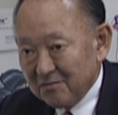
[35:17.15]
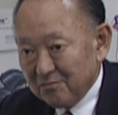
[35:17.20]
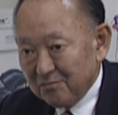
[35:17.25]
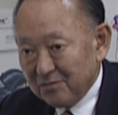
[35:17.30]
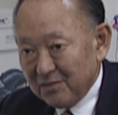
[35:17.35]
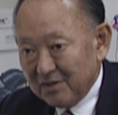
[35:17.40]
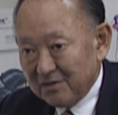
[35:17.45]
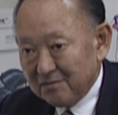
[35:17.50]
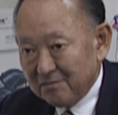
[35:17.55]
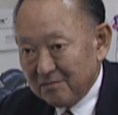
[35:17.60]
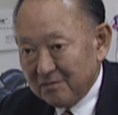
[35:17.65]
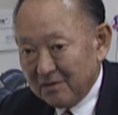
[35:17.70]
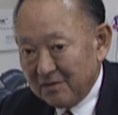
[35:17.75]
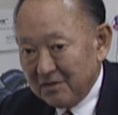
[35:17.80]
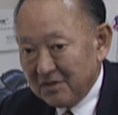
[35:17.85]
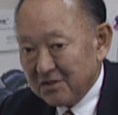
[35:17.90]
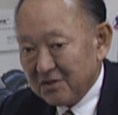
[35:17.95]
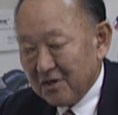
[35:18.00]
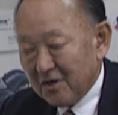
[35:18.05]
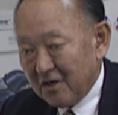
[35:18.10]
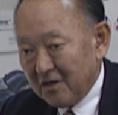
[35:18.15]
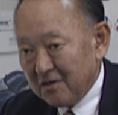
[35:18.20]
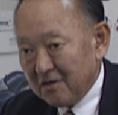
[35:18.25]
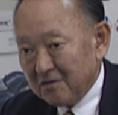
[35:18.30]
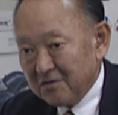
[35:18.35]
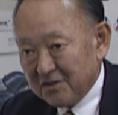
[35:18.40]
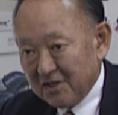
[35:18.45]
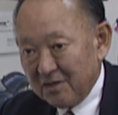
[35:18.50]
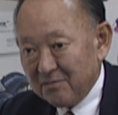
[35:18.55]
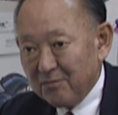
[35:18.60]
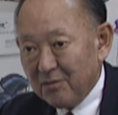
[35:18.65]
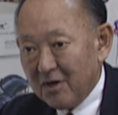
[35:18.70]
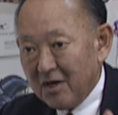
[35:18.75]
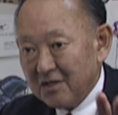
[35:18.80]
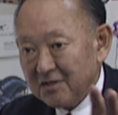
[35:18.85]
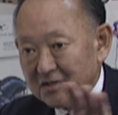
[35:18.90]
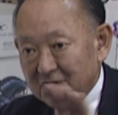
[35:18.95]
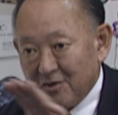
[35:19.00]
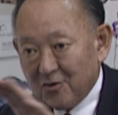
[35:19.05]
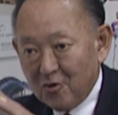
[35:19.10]
But on this car, it'll say
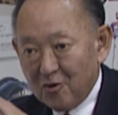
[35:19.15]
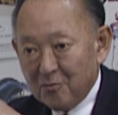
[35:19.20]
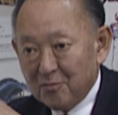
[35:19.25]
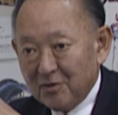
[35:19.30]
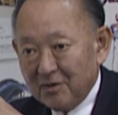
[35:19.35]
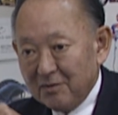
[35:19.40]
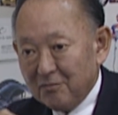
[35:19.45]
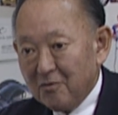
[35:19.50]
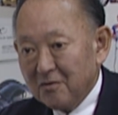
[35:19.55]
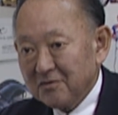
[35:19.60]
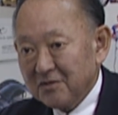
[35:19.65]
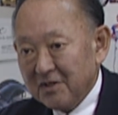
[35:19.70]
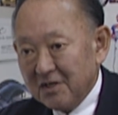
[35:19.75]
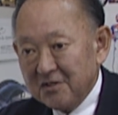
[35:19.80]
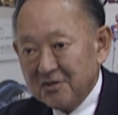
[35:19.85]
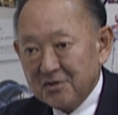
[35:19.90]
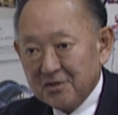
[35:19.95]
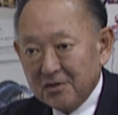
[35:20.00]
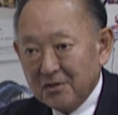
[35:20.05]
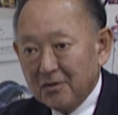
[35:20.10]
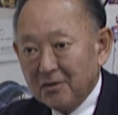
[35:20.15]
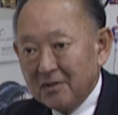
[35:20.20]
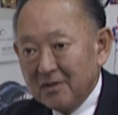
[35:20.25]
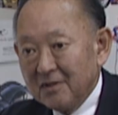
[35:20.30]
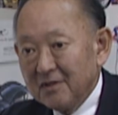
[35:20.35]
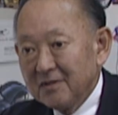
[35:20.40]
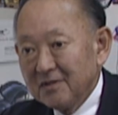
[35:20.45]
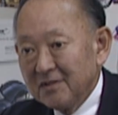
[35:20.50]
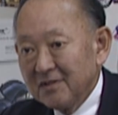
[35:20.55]
Boss Cobra. It won't say Shinoda.